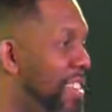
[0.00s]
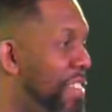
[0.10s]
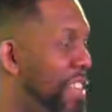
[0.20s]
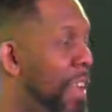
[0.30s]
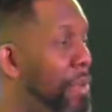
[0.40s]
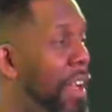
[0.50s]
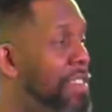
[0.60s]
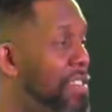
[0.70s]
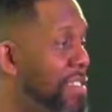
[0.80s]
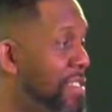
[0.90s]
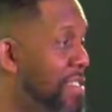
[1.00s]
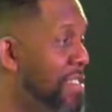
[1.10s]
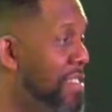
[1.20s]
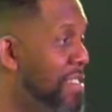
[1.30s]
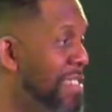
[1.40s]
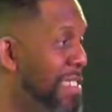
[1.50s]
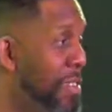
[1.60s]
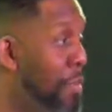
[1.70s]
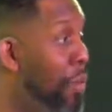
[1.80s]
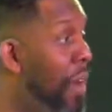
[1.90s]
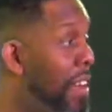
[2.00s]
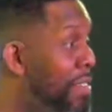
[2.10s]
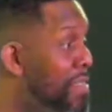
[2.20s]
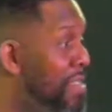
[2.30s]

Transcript: Then I passed it to my wife.